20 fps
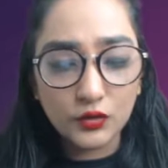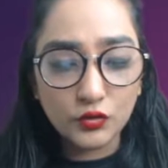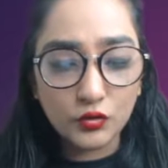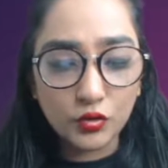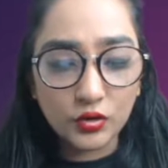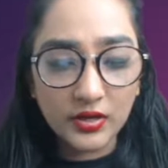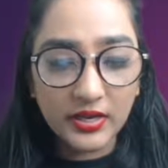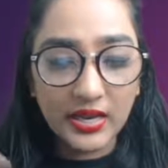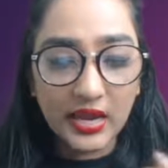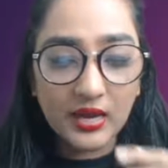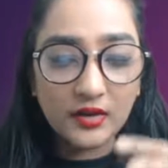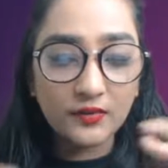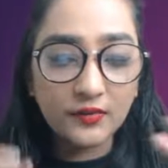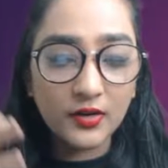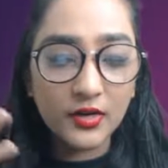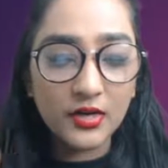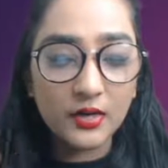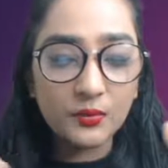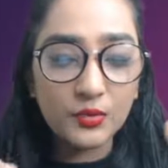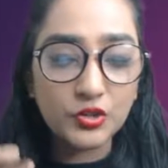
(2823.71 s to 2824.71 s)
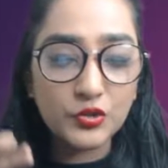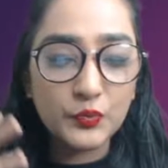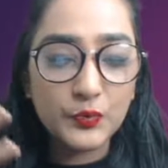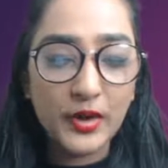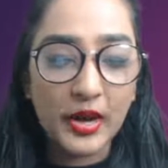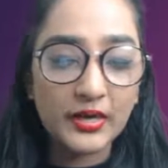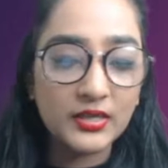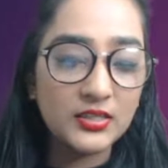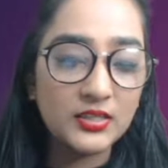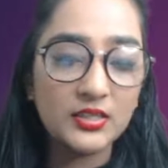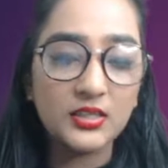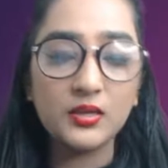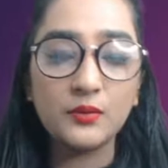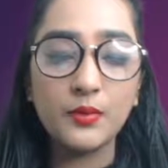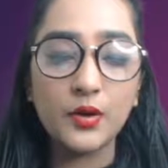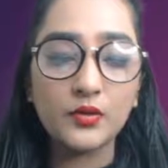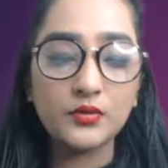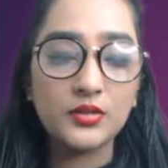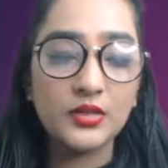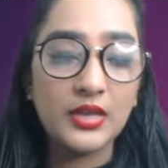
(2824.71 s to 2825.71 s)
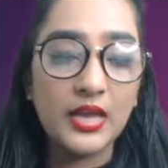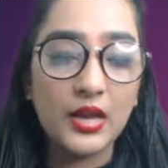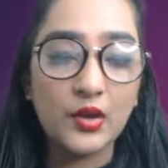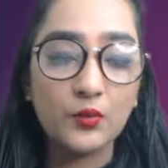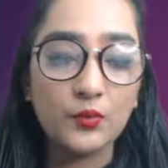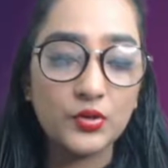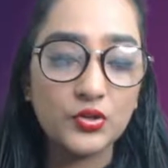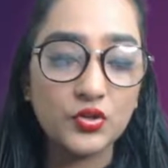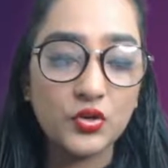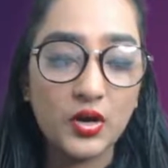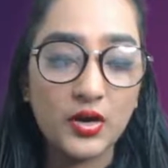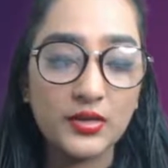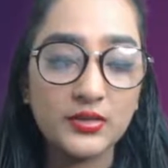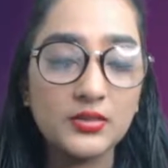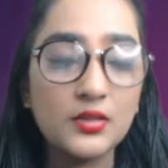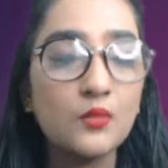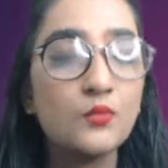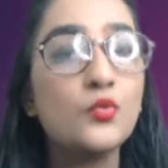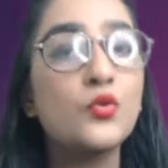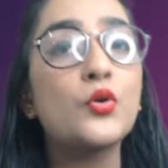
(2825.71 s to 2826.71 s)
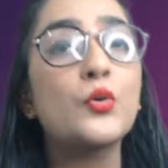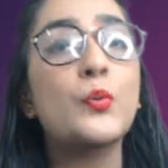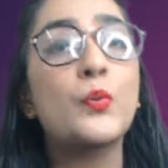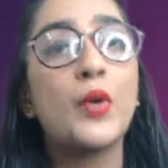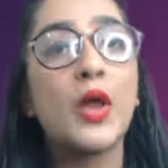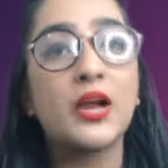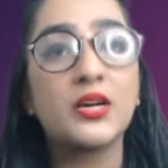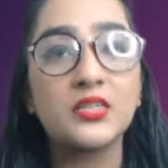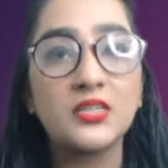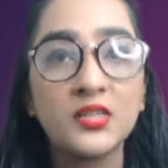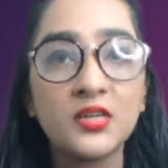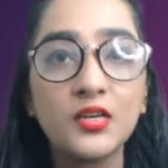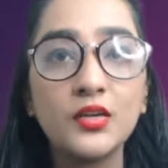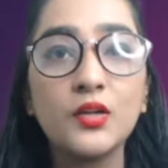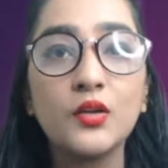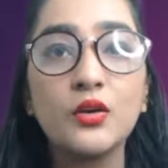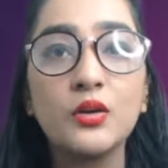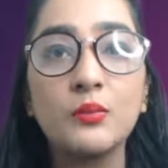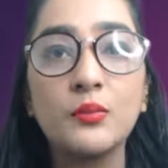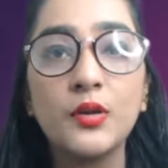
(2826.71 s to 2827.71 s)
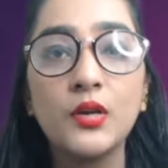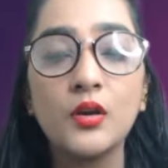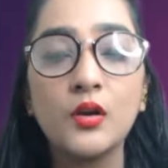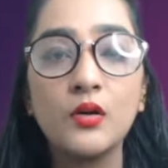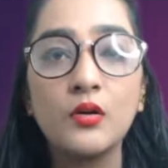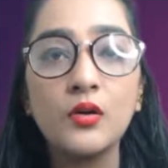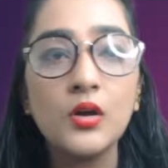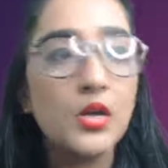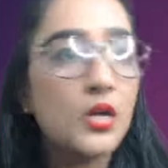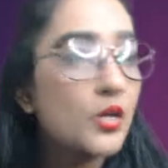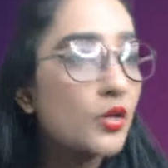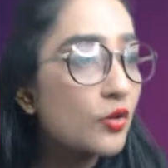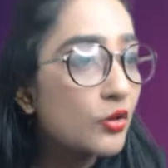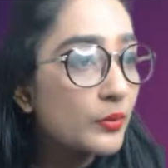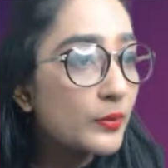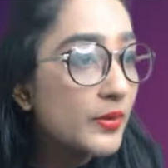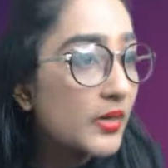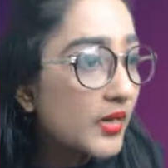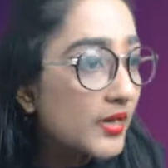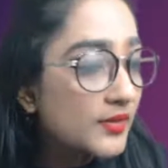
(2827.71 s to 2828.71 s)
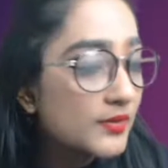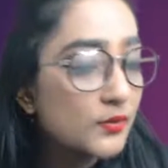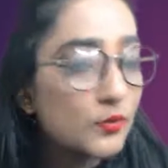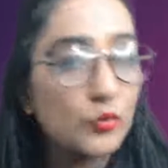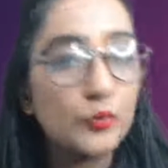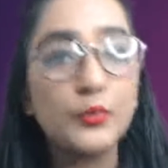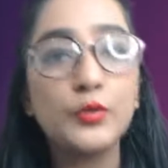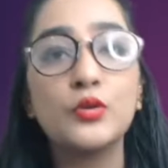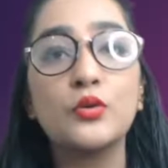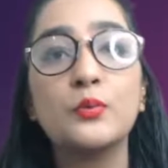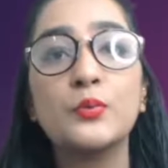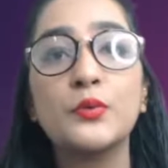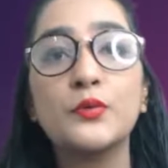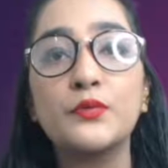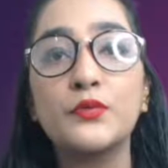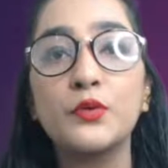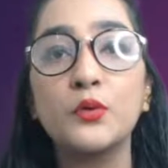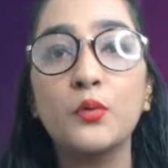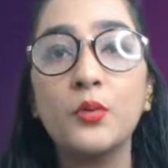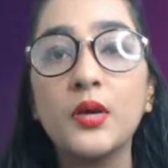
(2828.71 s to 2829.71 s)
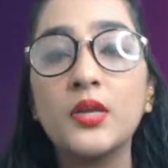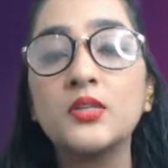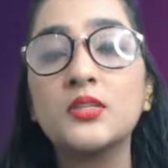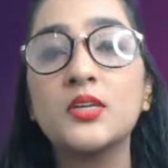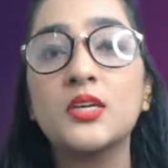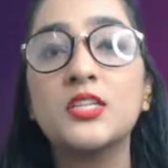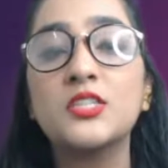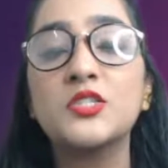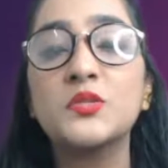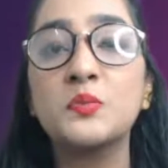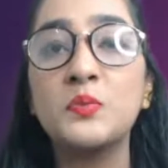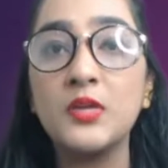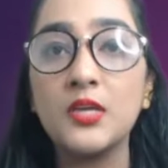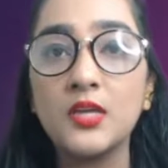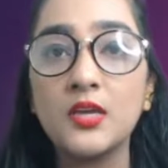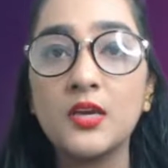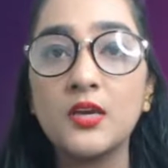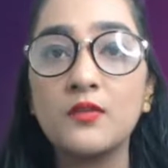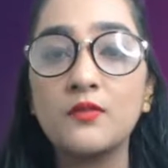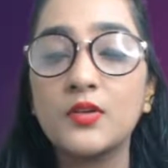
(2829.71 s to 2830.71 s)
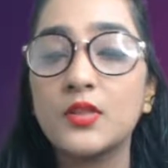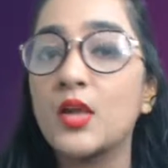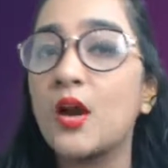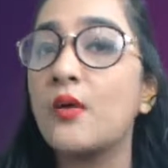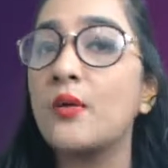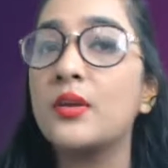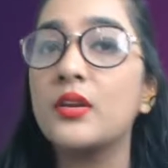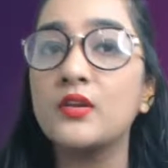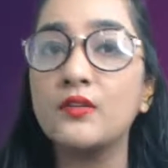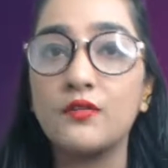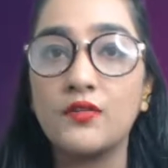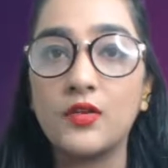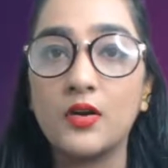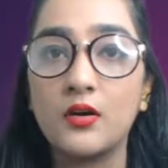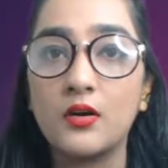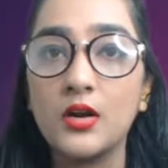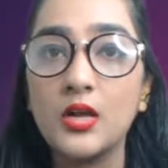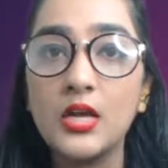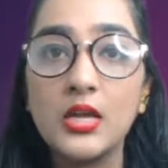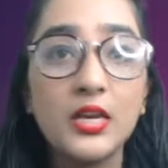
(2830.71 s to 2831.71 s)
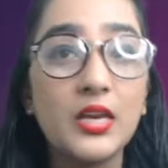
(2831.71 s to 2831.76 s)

So get very much practical about the language, guys. The more practical you'll be now, you'll be like super duper fluent in speaking without any fear.